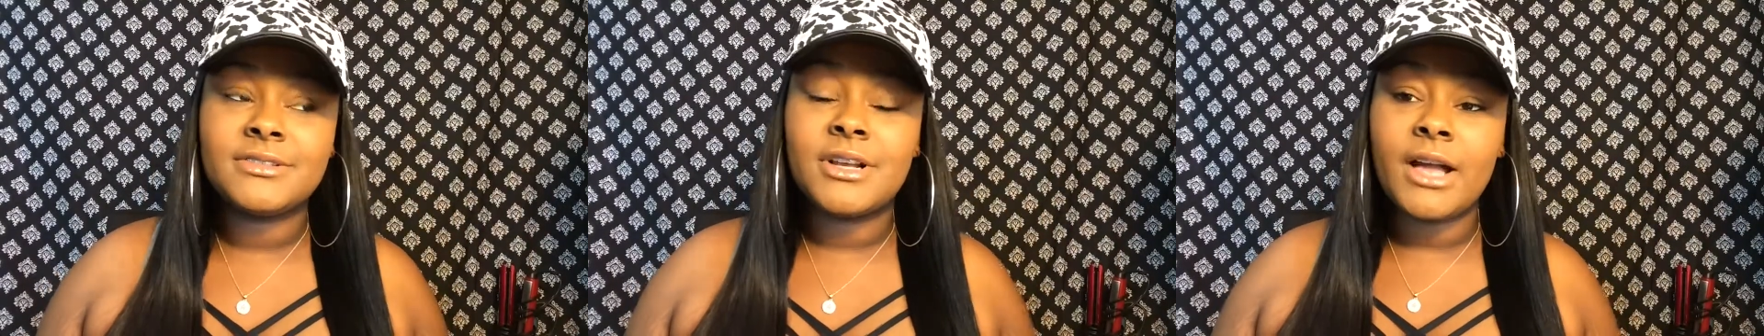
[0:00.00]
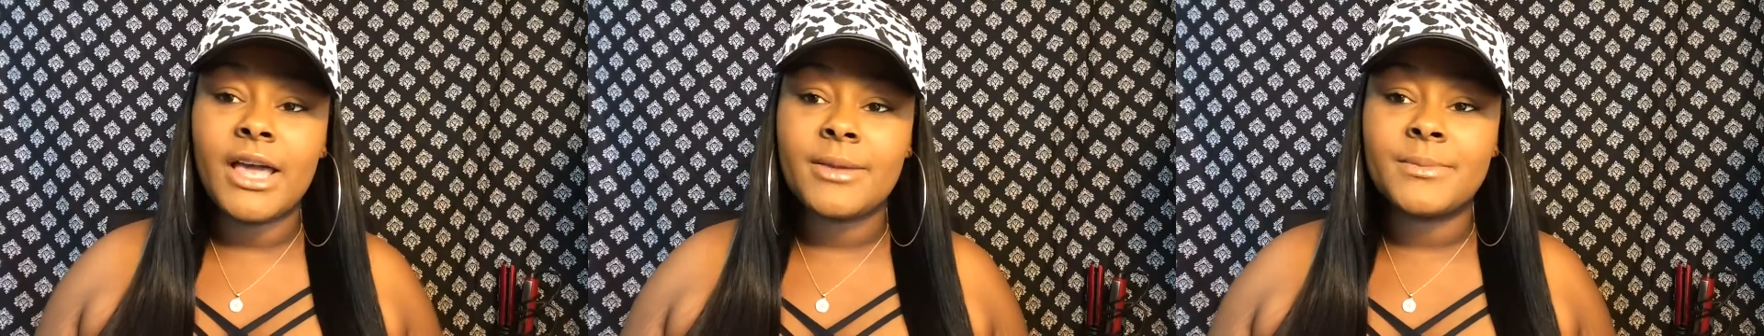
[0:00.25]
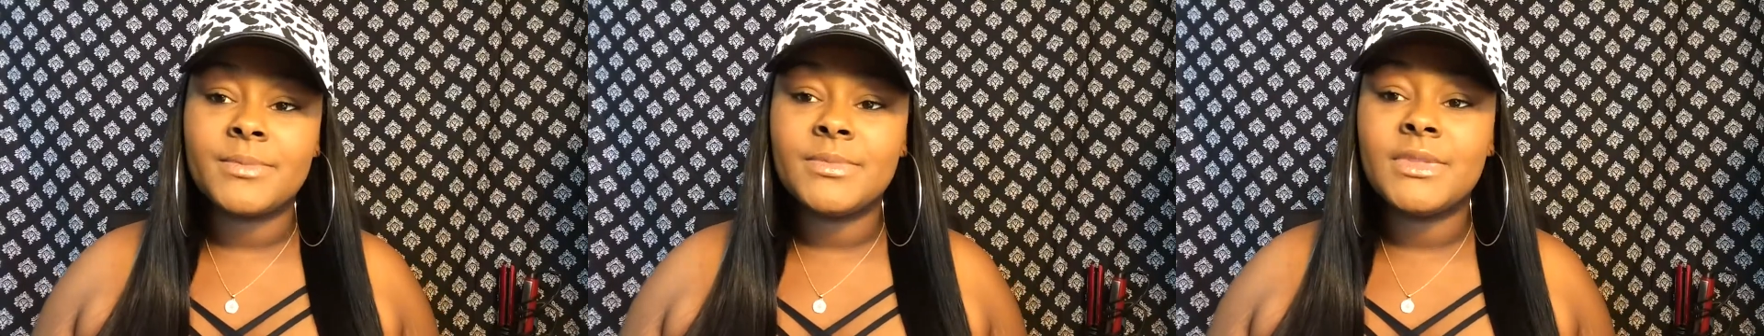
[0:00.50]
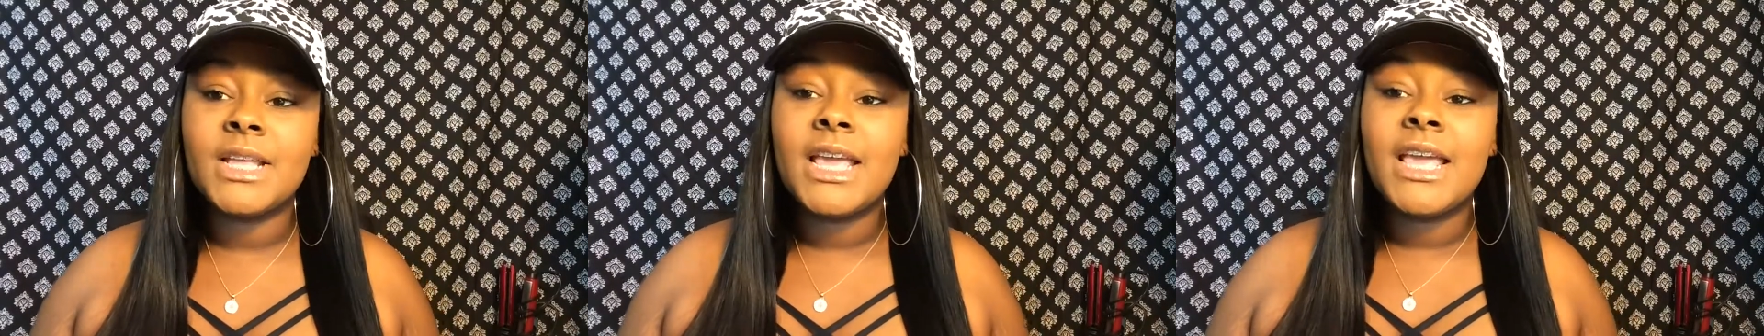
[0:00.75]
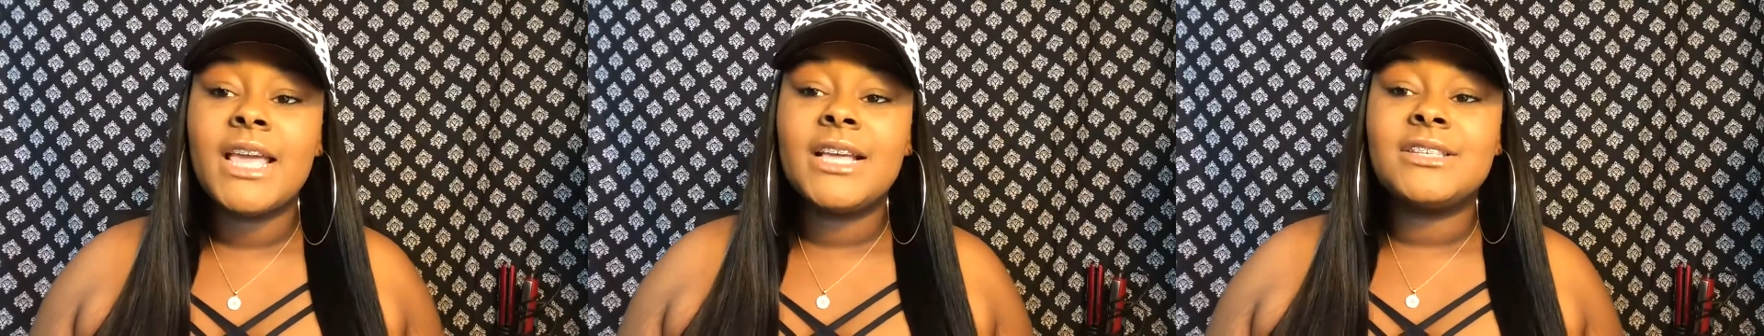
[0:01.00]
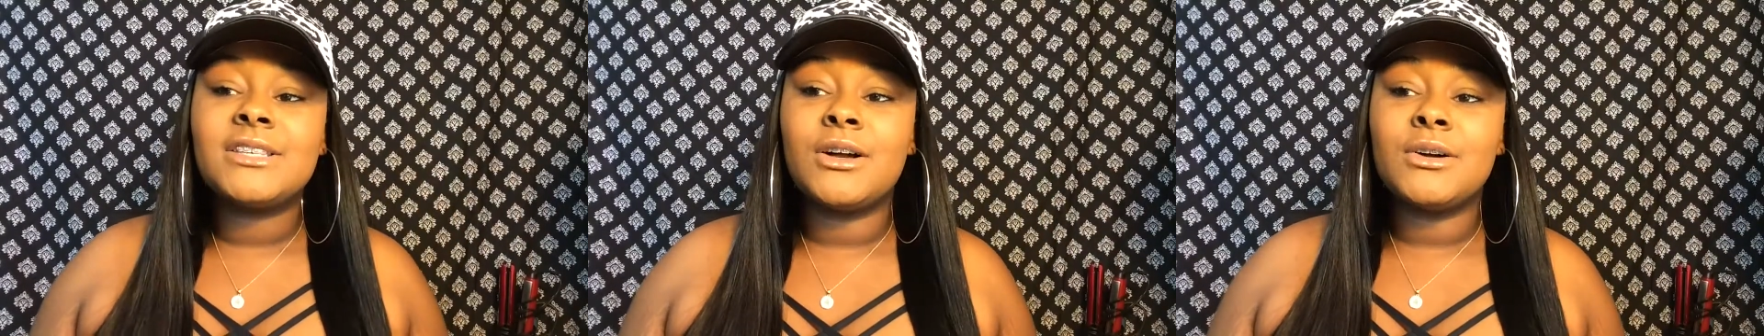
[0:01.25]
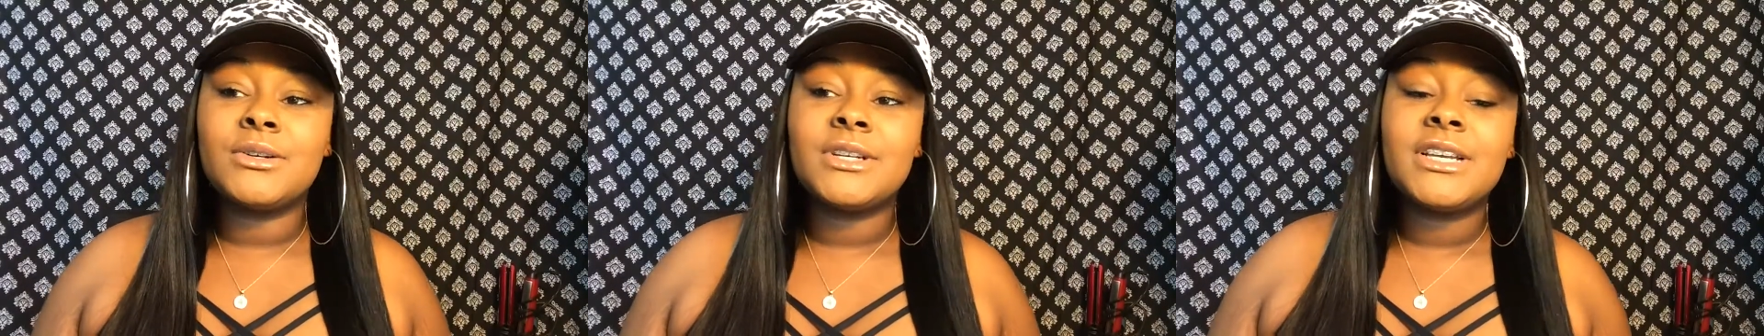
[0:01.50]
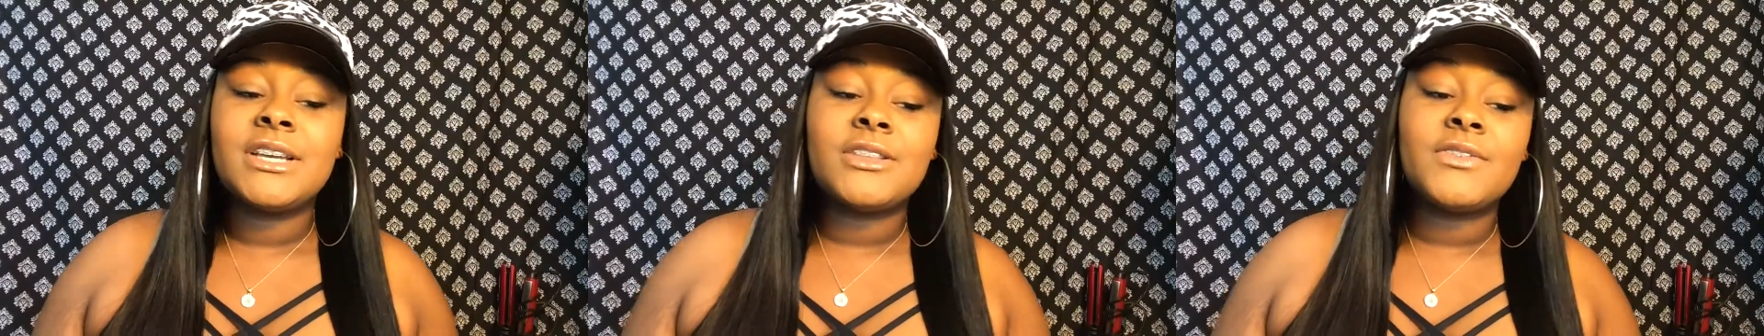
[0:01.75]
okay. So
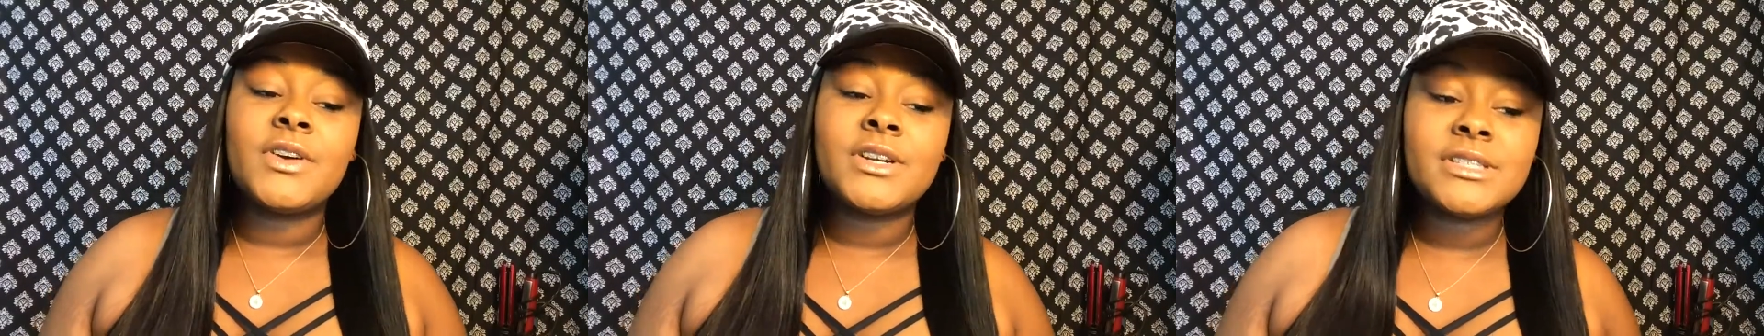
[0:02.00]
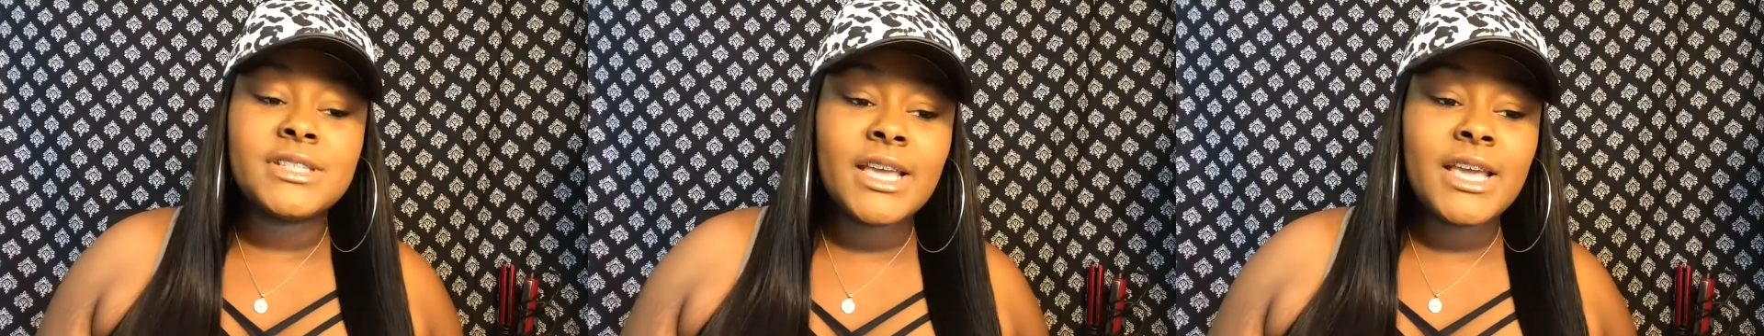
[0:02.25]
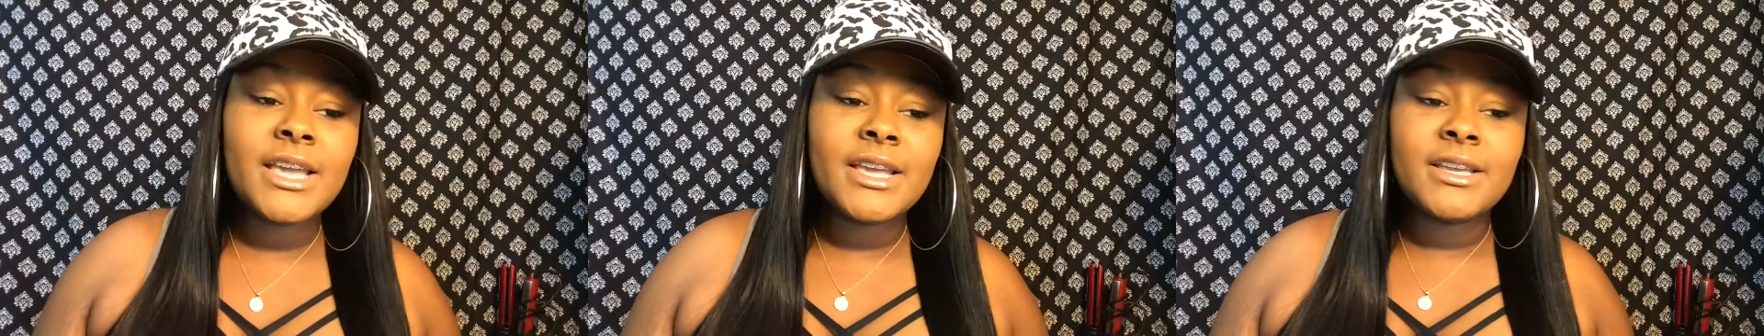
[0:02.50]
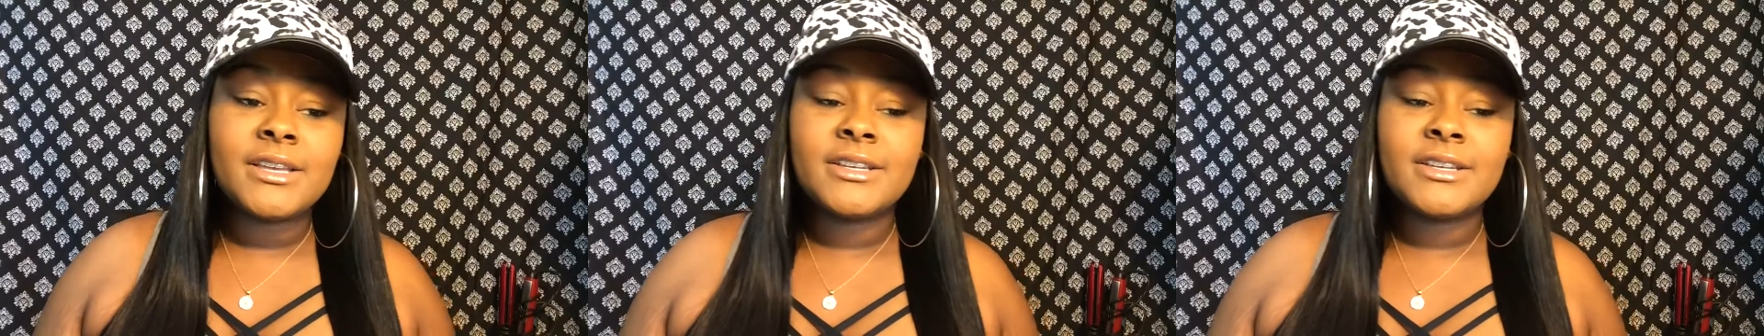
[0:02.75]
the first day,